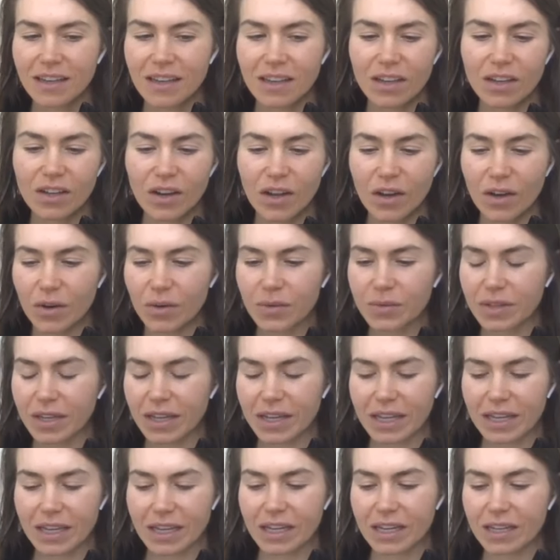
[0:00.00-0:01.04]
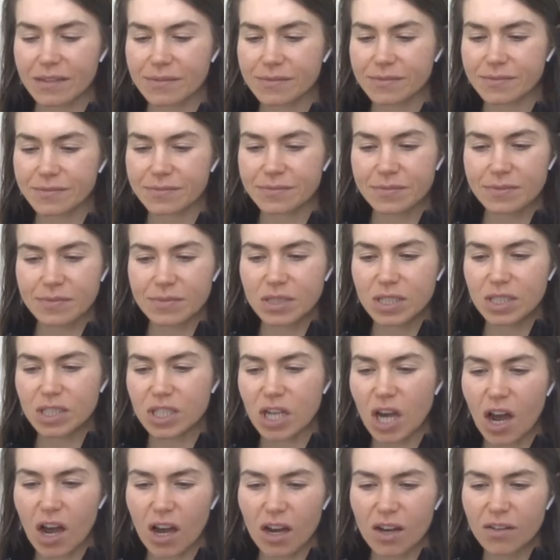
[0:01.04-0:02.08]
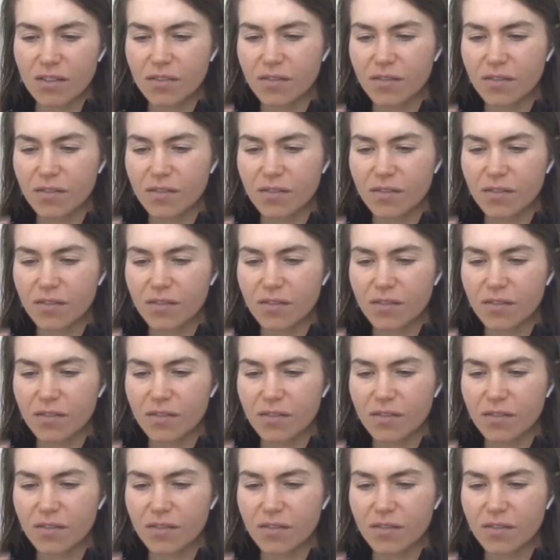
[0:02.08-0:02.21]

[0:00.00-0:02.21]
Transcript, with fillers: you know, like a stock